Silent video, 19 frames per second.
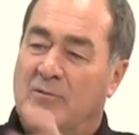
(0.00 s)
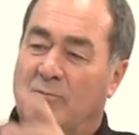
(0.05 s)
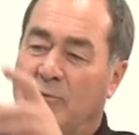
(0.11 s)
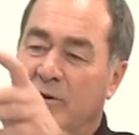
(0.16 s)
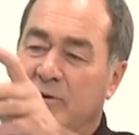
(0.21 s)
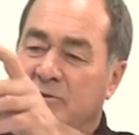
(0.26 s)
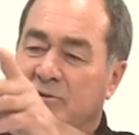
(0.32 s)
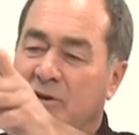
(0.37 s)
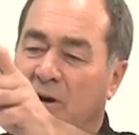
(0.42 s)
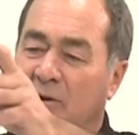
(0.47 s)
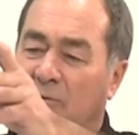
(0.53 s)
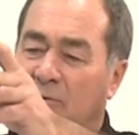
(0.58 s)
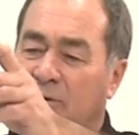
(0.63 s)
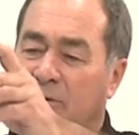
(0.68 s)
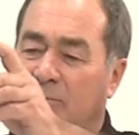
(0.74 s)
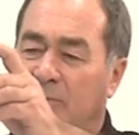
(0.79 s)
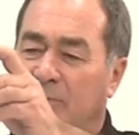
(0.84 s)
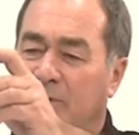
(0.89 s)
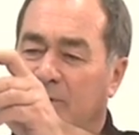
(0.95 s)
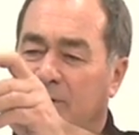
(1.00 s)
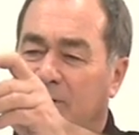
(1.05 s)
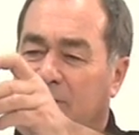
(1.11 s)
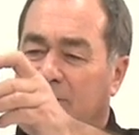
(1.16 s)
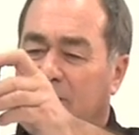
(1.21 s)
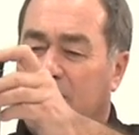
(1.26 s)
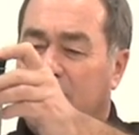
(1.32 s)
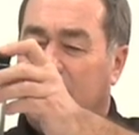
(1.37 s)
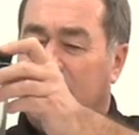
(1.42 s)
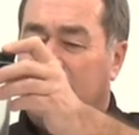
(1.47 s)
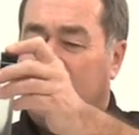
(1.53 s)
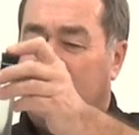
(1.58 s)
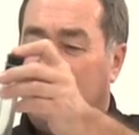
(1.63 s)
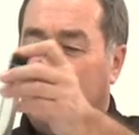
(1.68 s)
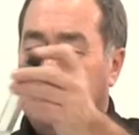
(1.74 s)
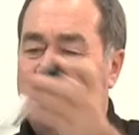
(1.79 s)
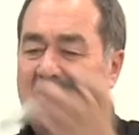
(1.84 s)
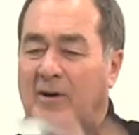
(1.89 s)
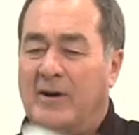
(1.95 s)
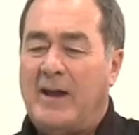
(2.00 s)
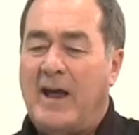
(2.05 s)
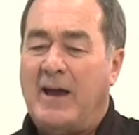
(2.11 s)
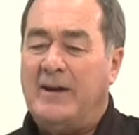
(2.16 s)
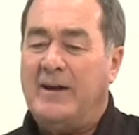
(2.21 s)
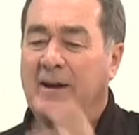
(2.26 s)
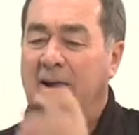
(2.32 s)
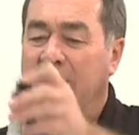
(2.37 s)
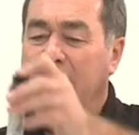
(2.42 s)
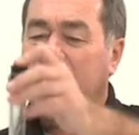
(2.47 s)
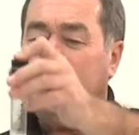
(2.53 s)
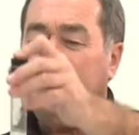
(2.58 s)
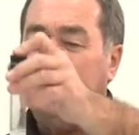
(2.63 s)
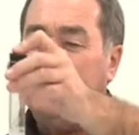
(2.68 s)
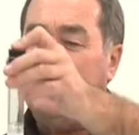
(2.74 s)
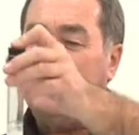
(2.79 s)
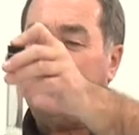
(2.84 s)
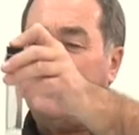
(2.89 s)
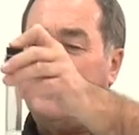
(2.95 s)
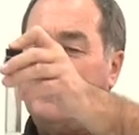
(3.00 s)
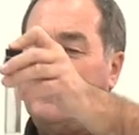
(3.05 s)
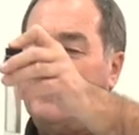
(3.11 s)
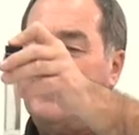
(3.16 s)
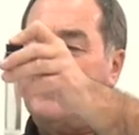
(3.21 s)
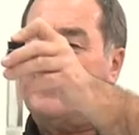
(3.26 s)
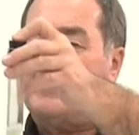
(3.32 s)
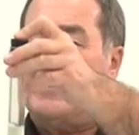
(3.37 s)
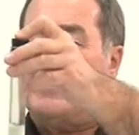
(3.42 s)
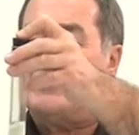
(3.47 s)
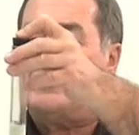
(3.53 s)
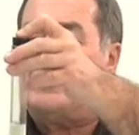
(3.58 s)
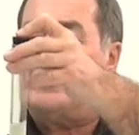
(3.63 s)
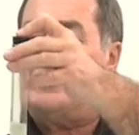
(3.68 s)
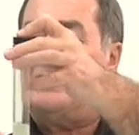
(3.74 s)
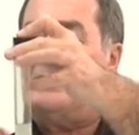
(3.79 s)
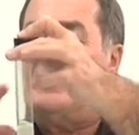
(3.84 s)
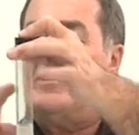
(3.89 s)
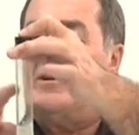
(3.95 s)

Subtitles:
We show them that we've not added anything different to this test tube.